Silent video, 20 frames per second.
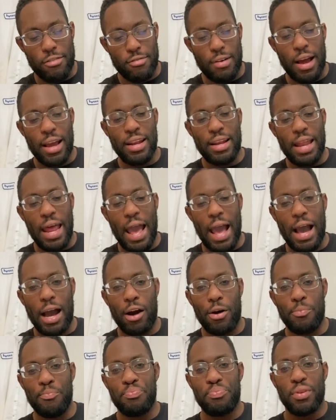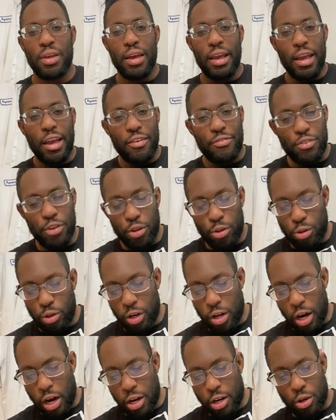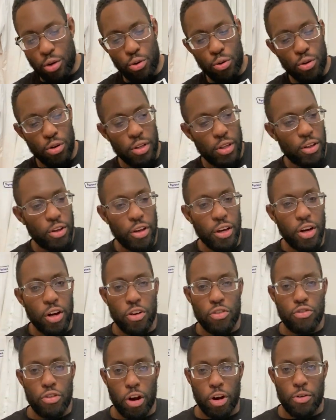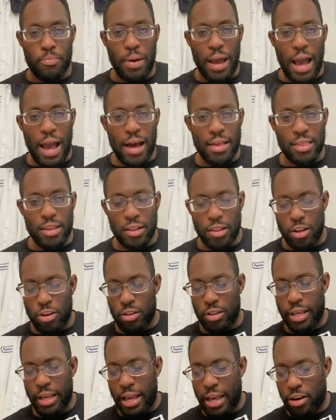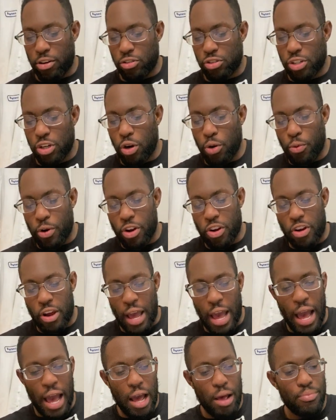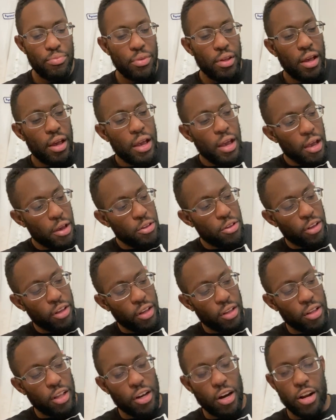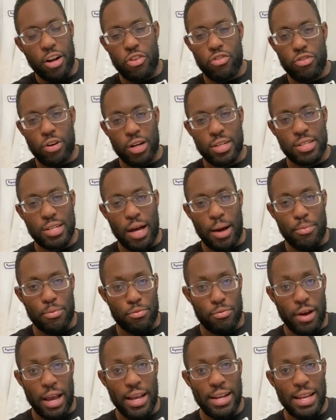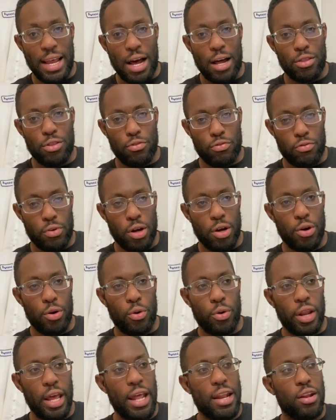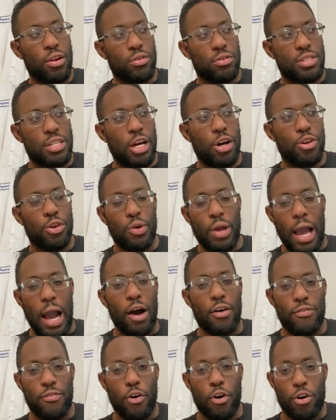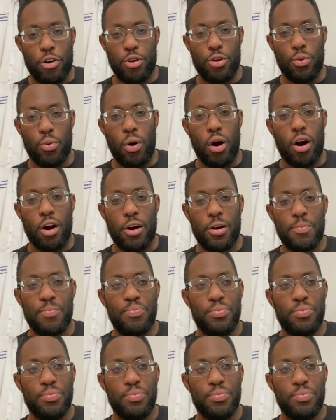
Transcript: right now, if you look on Google, you can go to Trucker Path and literally it'll show where you're at, and you can click on a truck stop right down the road and it'll tell you how far you are.